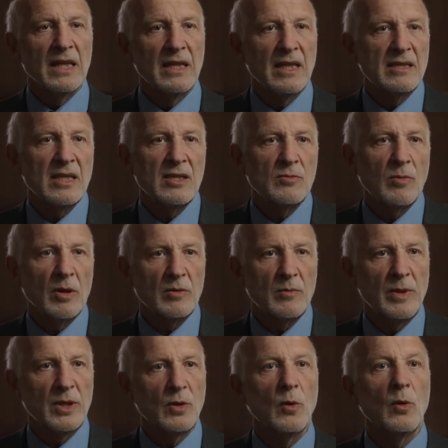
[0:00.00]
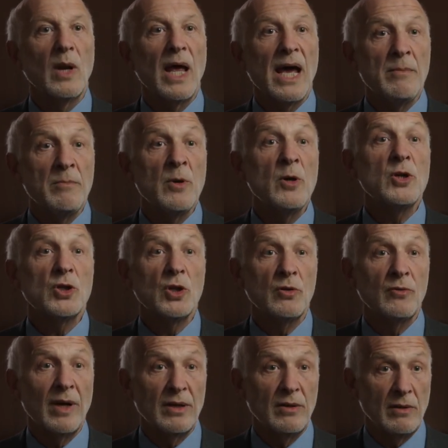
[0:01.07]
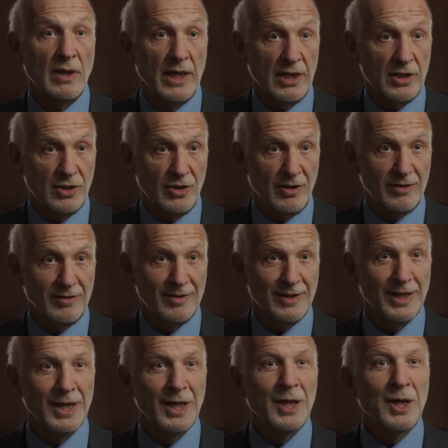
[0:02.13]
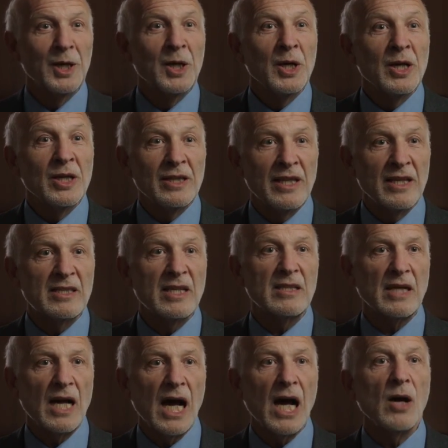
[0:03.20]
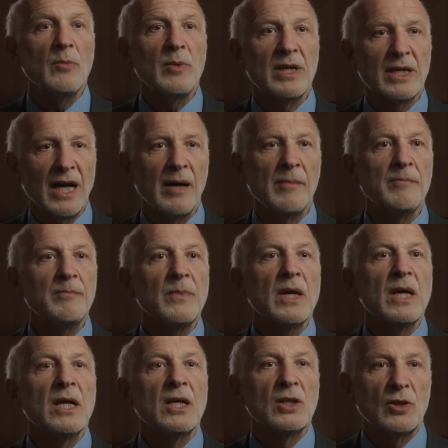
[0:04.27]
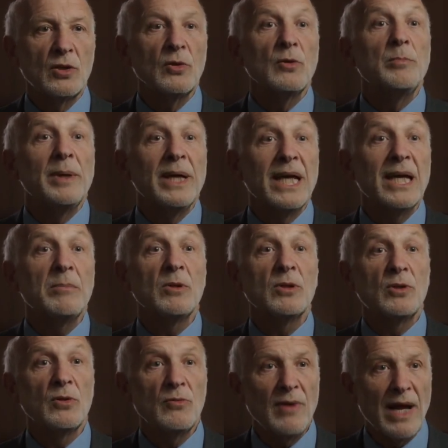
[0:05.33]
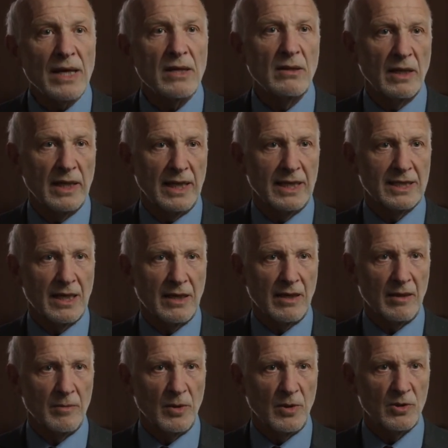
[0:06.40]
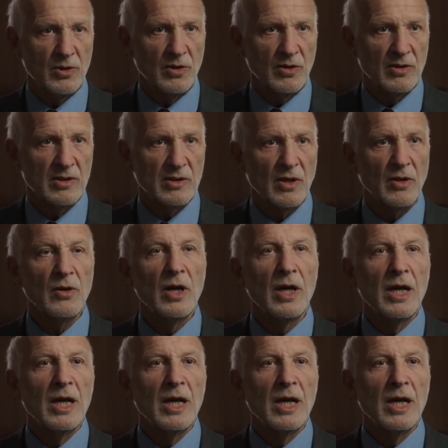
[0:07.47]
This is what we call emotion regulation. This is how we come to be able to regulate our emotions. So